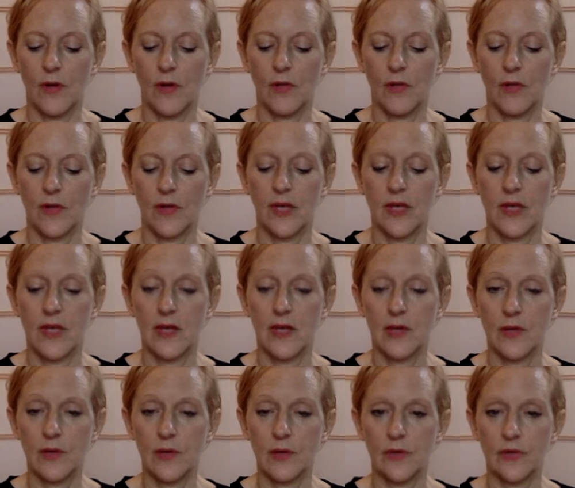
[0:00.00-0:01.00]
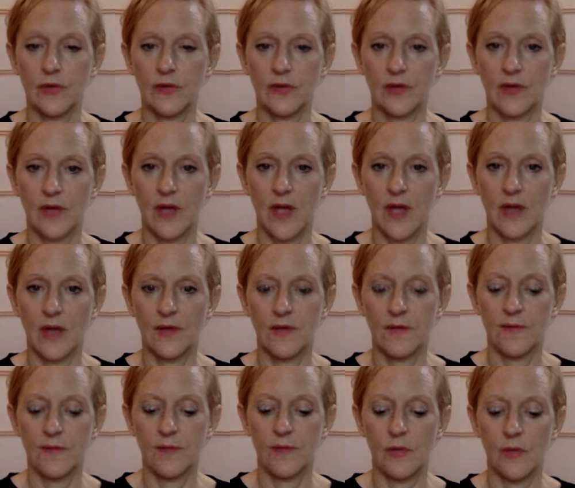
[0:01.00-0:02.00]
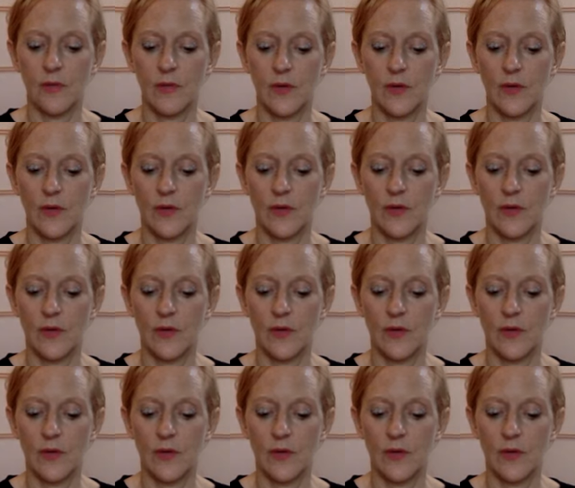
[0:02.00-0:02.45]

The heels and the floor